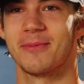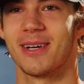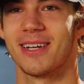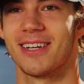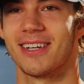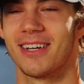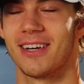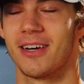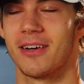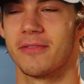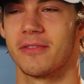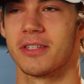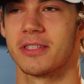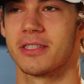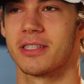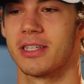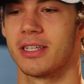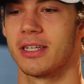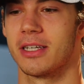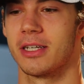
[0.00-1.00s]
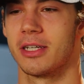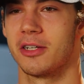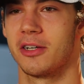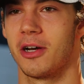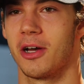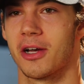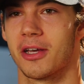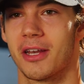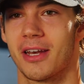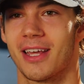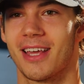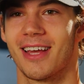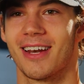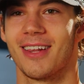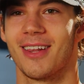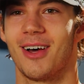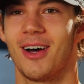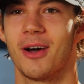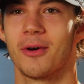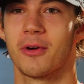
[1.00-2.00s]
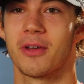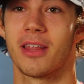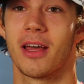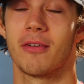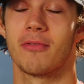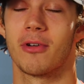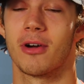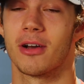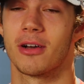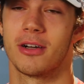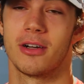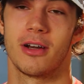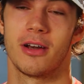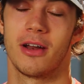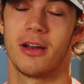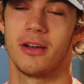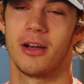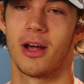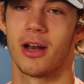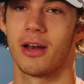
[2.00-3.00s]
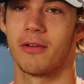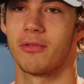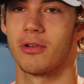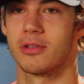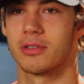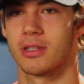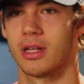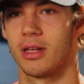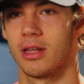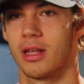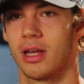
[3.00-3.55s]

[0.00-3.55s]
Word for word: but obviously you're not going to get along with everyone, or not everyone's going to